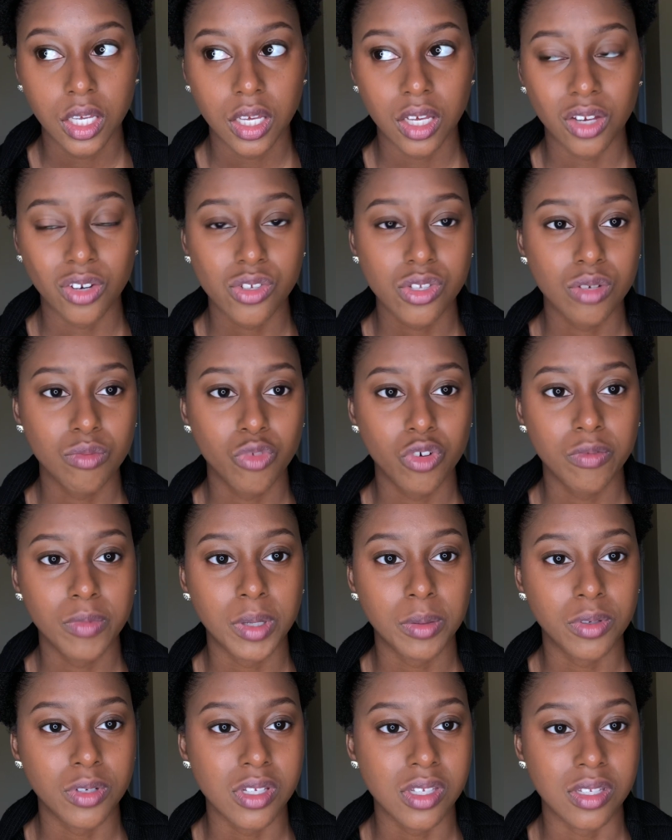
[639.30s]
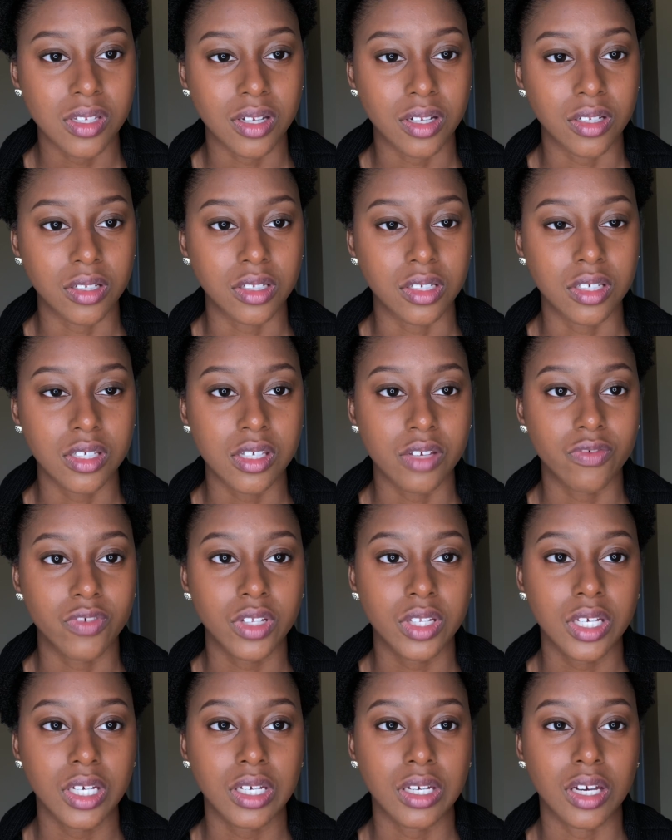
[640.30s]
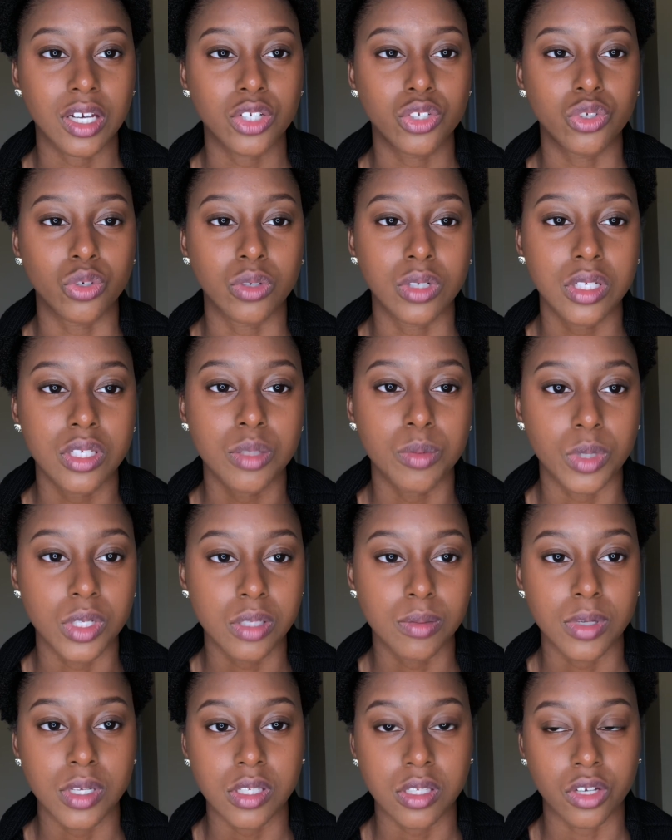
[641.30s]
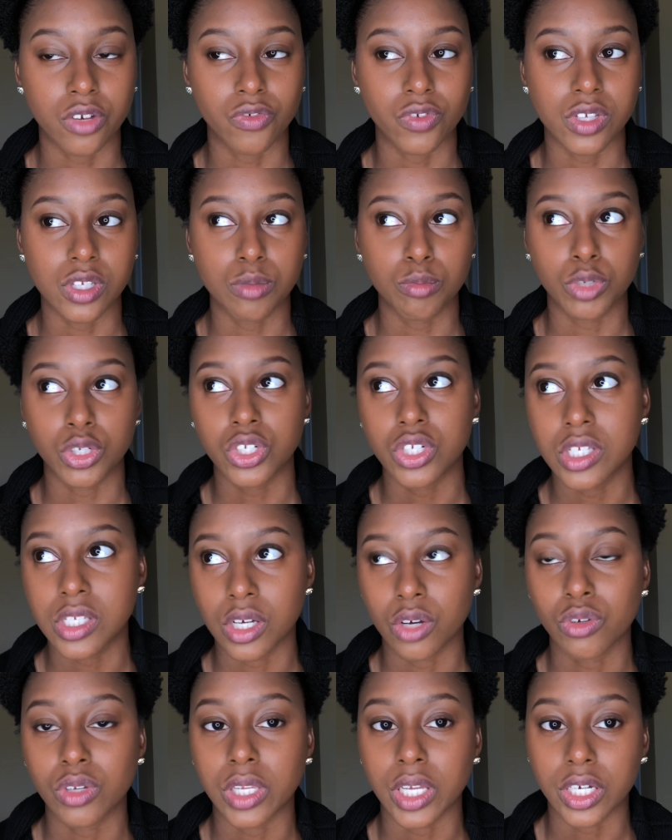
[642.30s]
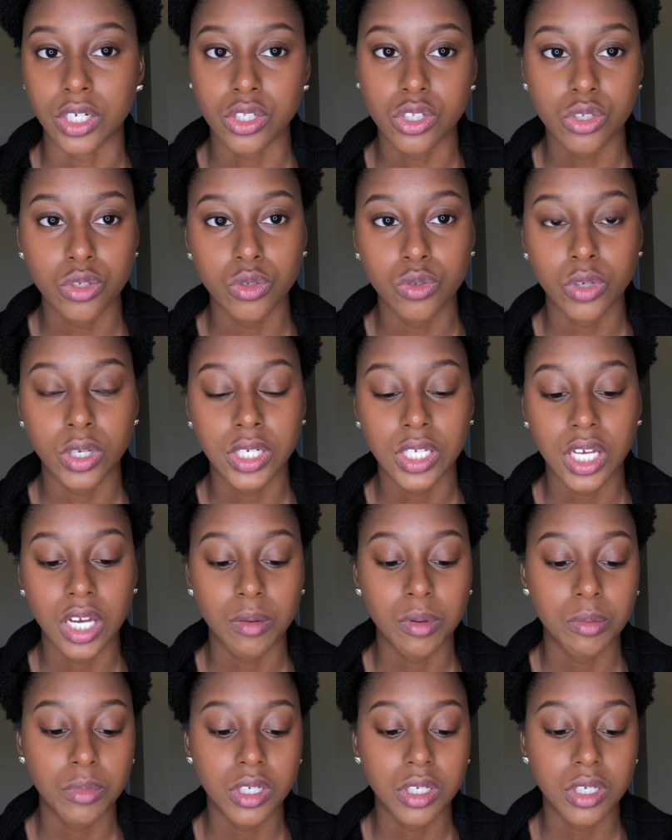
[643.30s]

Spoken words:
and also more of my personality, because I feel like I don't express myself as much as I would like to on camera,